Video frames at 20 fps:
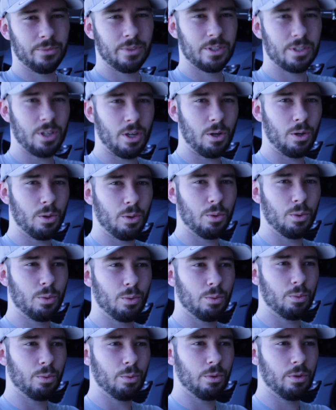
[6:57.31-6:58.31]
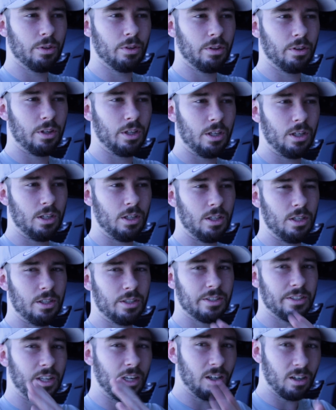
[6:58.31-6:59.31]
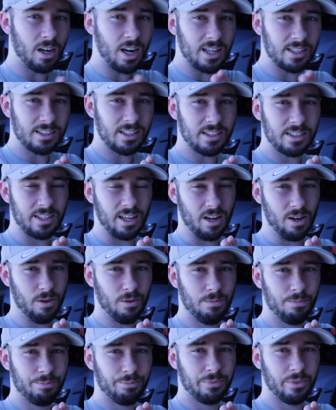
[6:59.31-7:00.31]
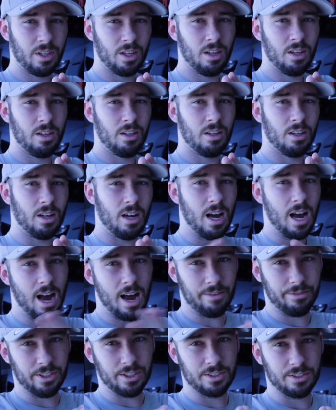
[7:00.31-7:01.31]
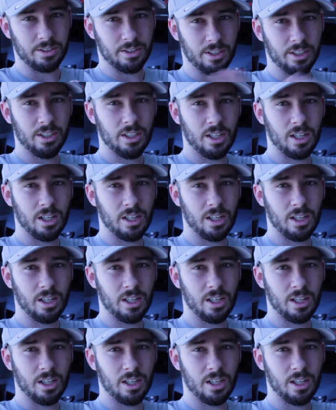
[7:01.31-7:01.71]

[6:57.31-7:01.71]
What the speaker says: So the Stinger has to sell, obviously,